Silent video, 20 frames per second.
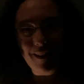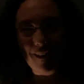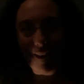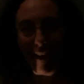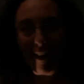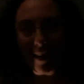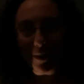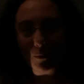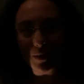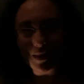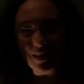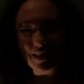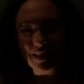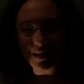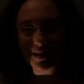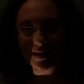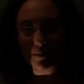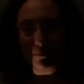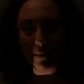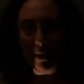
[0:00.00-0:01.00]
on with
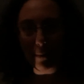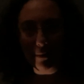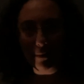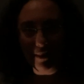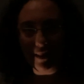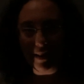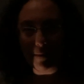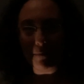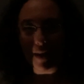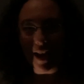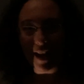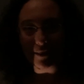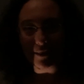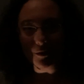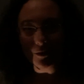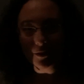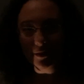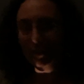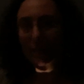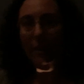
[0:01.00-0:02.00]
this bubbling
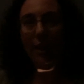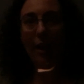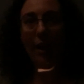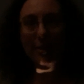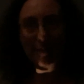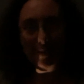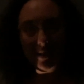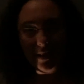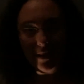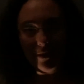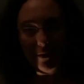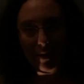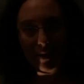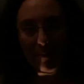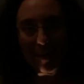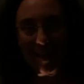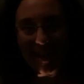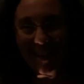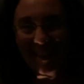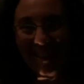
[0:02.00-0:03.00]
bottle. I'll see you in a
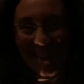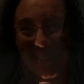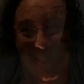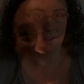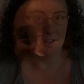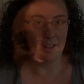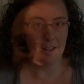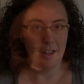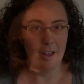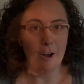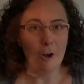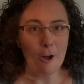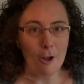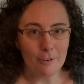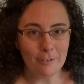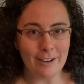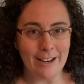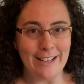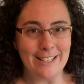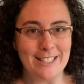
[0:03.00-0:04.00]
minute. All
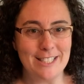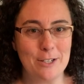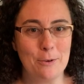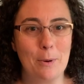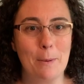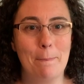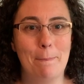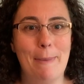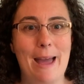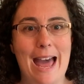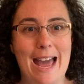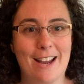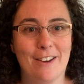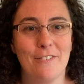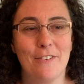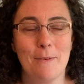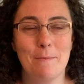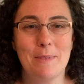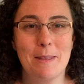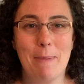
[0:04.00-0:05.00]
right, so we're back
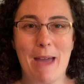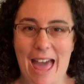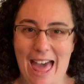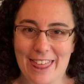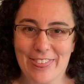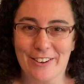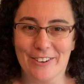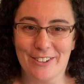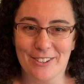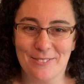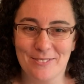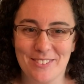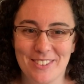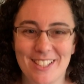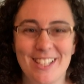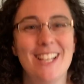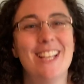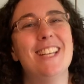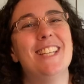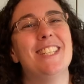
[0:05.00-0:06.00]
from the bathroom.
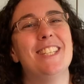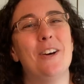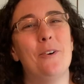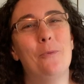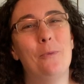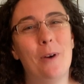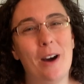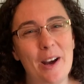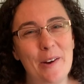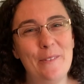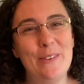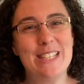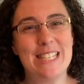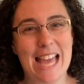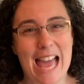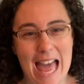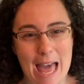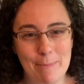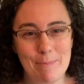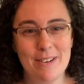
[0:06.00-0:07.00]
So what was
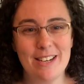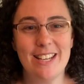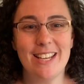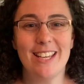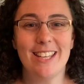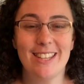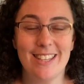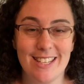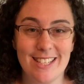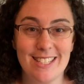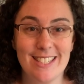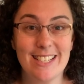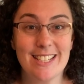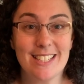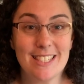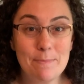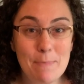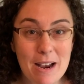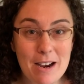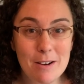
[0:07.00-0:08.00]
happening in this
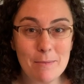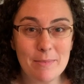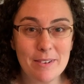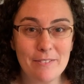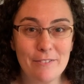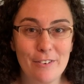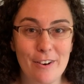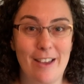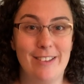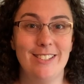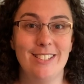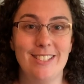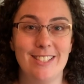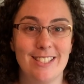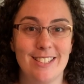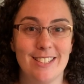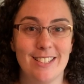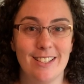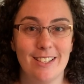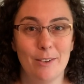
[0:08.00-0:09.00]
experiment,
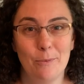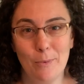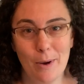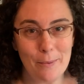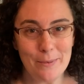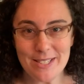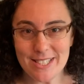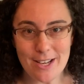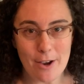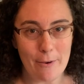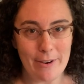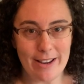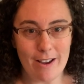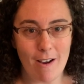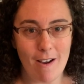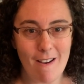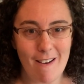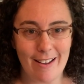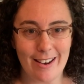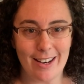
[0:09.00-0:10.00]
friends? What was going
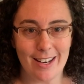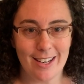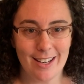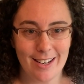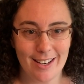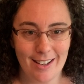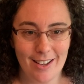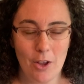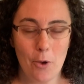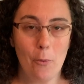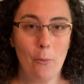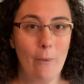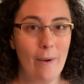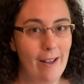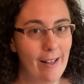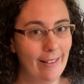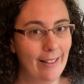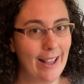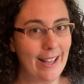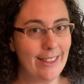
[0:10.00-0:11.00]
on?
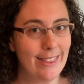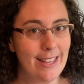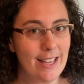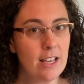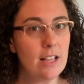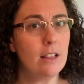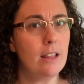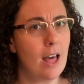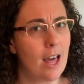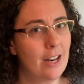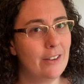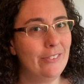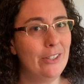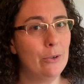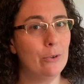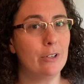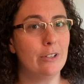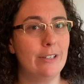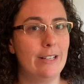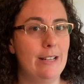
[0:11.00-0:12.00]
Well, I think a lot of you
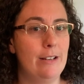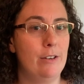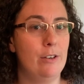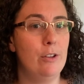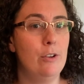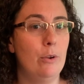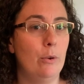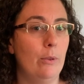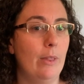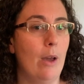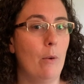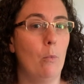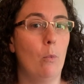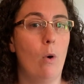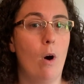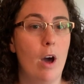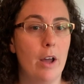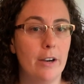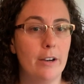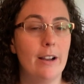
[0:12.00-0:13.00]
already knew that
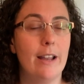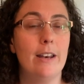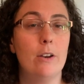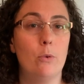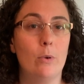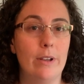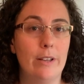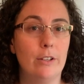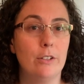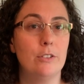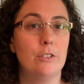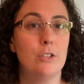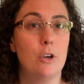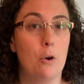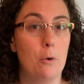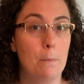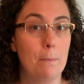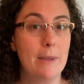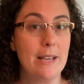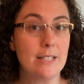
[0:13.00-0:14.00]
water and oil
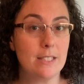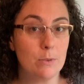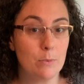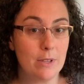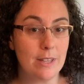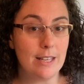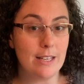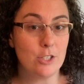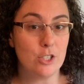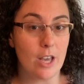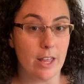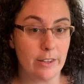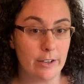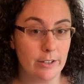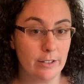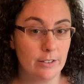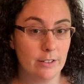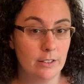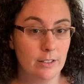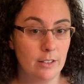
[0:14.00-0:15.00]
don't mix with each
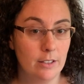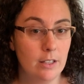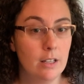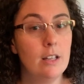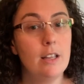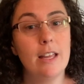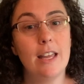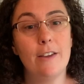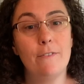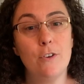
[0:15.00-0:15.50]
other. If